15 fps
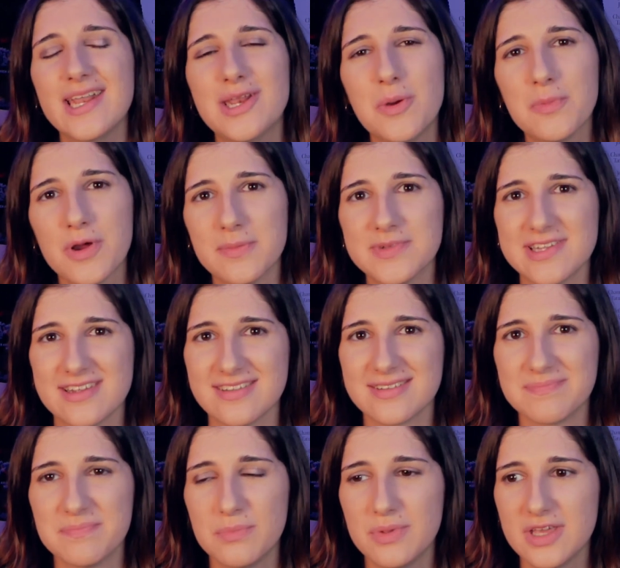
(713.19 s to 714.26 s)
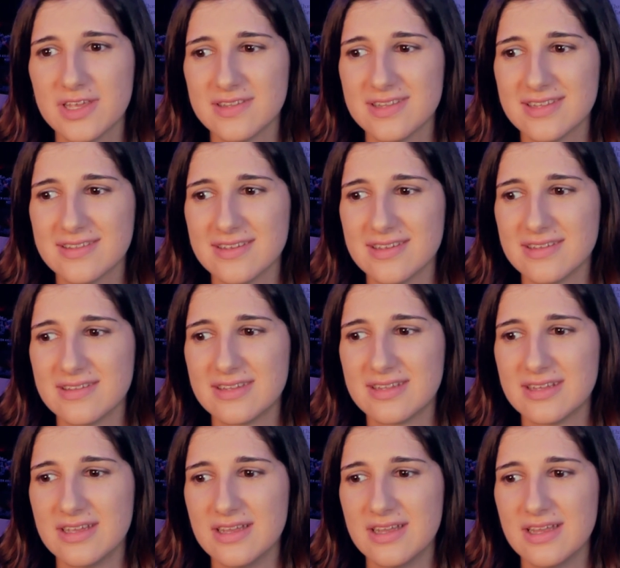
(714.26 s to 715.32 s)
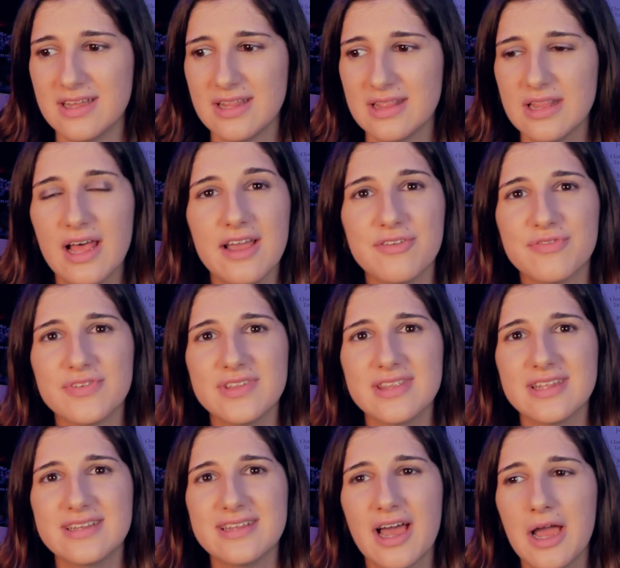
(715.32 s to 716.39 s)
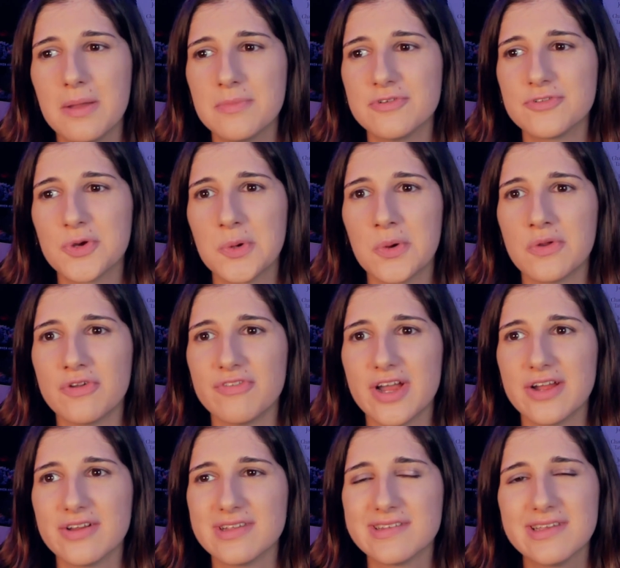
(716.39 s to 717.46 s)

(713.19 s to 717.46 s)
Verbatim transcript: no promises because this is life in the time of coronavirus.